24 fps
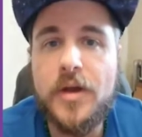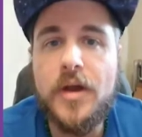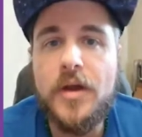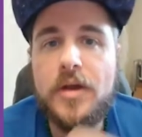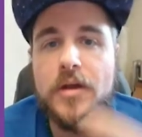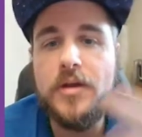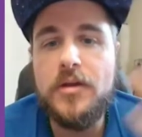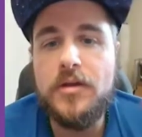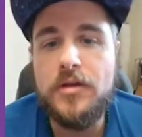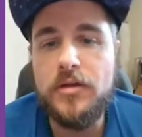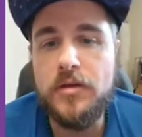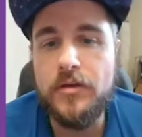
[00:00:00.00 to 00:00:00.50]

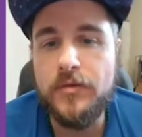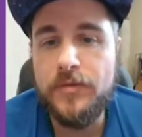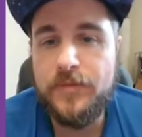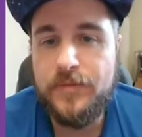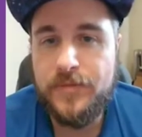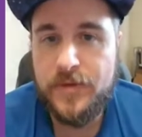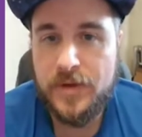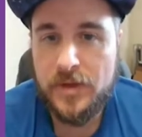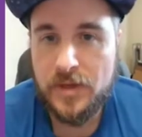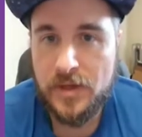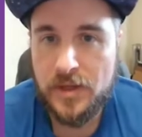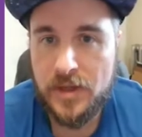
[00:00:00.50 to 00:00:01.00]
You're
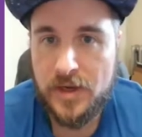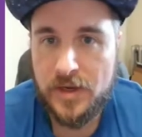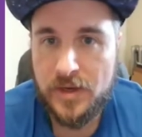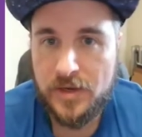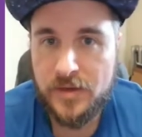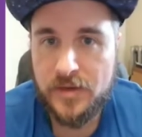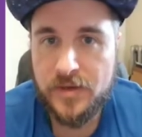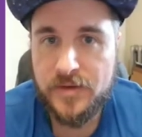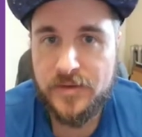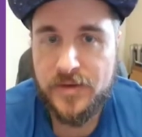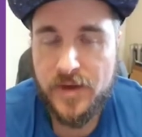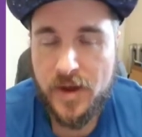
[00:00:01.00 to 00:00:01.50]
feeling
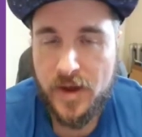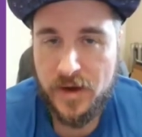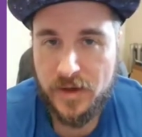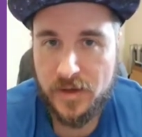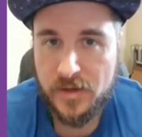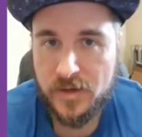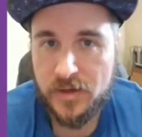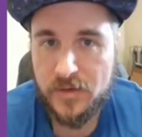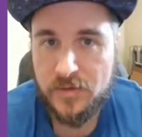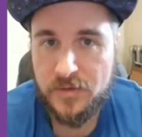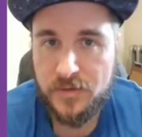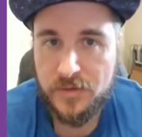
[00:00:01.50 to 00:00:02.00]
the
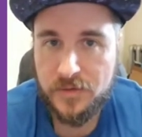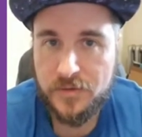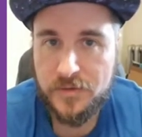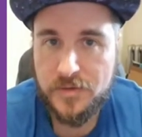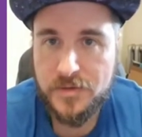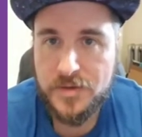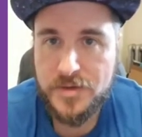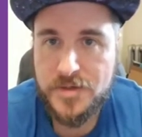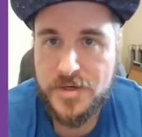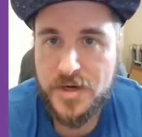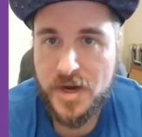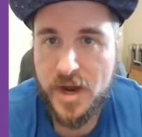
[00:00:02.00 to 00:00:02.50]
tightness in your
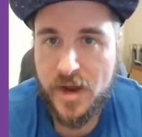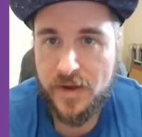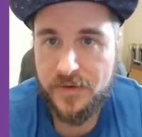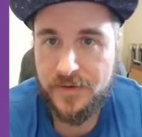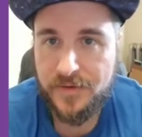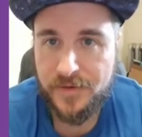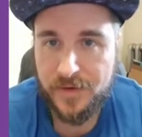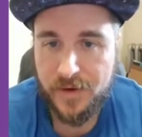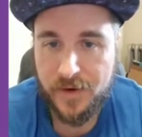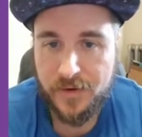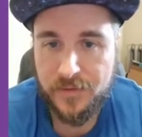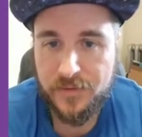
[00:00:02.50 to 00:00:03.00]

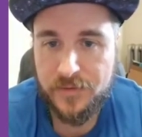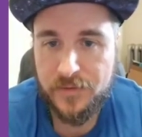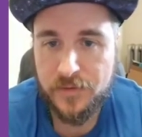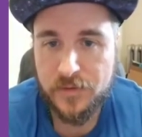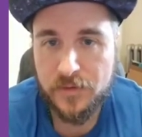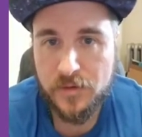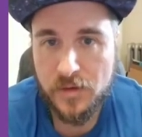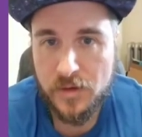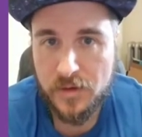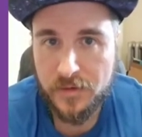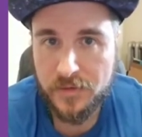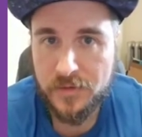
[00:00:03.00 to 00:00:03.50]
chest as your
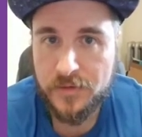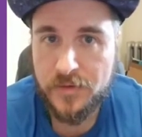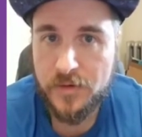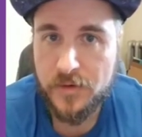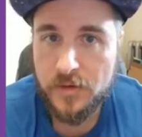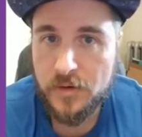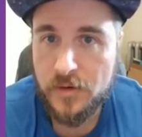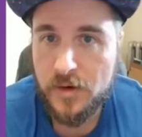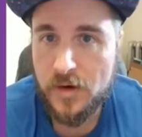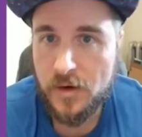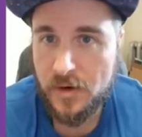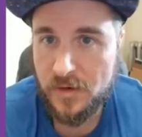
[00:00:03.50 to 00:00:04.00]
lungs
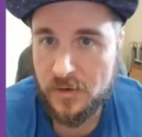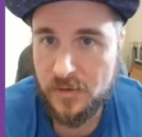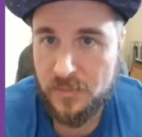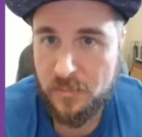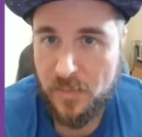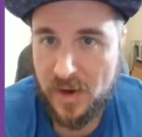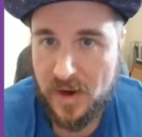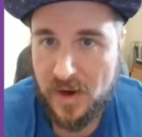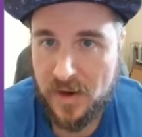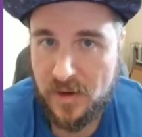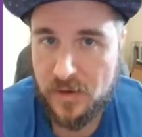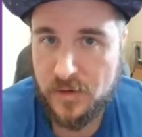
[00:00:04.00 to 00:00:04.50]
are
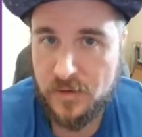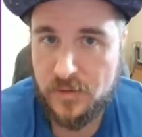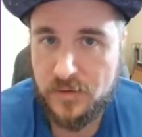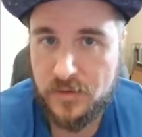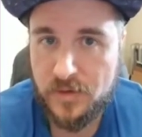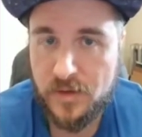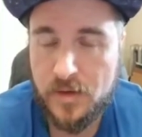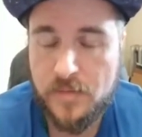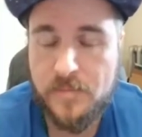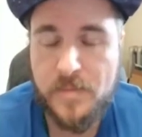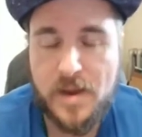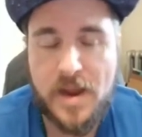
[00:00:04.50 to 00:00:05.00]
expanded to
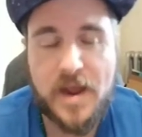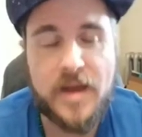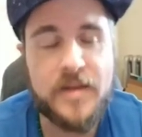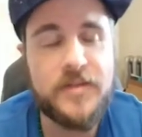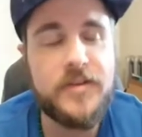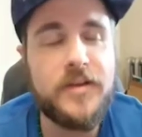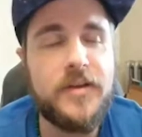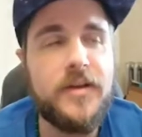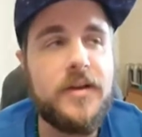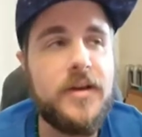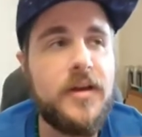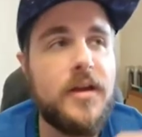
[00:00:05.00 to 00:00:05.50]

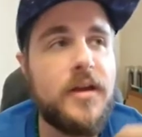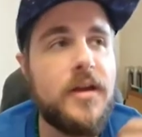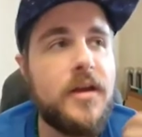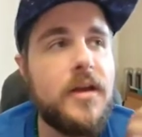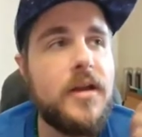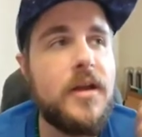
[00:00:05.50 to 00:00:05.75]
capacity.